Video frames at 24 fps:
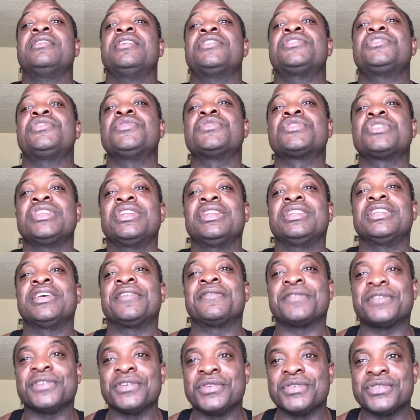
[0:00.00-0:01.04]
It's usually the
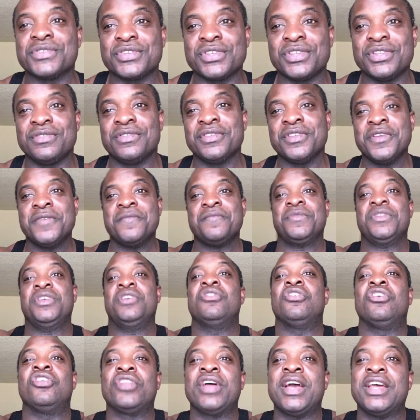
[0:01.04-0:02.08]
lifters and
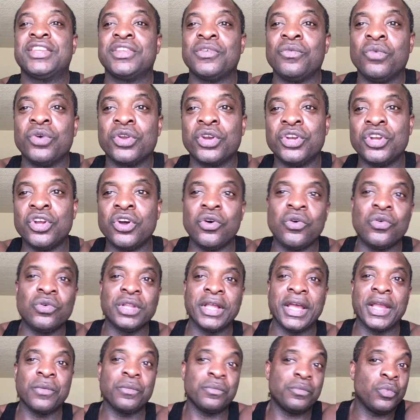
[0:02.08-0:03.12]
all that want to know
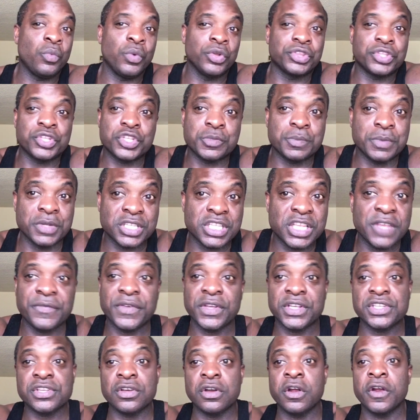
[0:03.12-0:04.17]
like what the
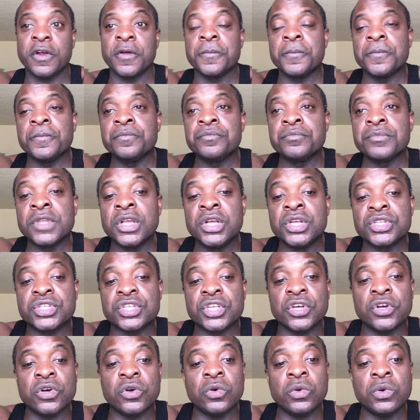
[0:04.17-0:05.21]
specifics are.
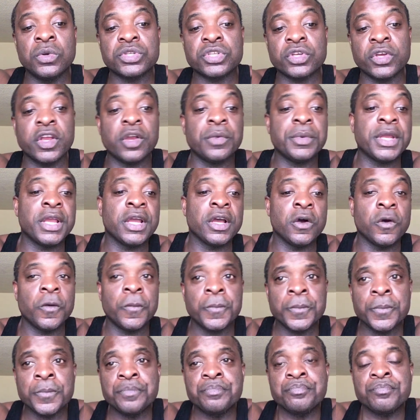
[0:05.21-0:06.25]
So here we go.
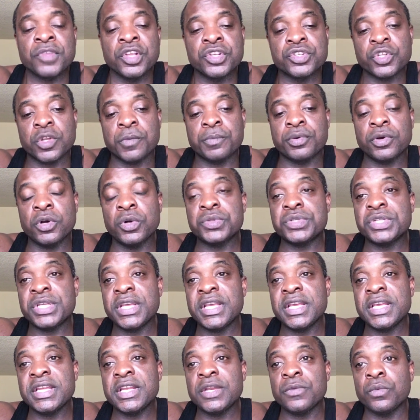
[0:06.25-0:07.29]
So the
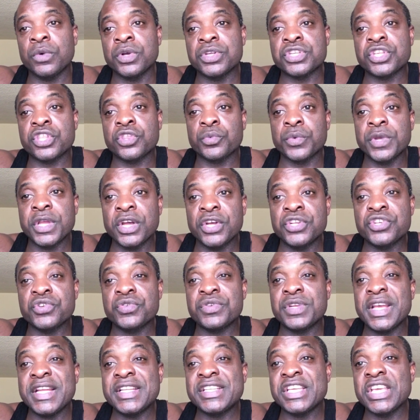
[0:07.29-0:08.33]
protein was
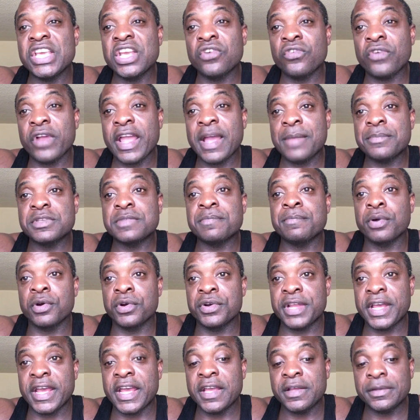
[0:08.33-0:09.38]
318 grams per
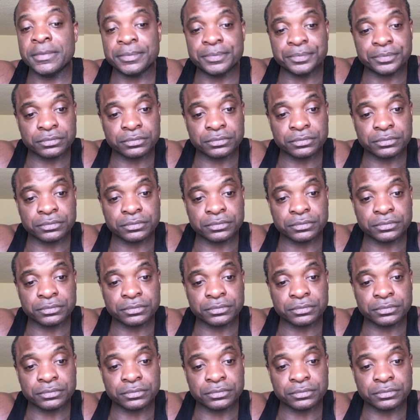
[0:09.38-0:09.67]
day.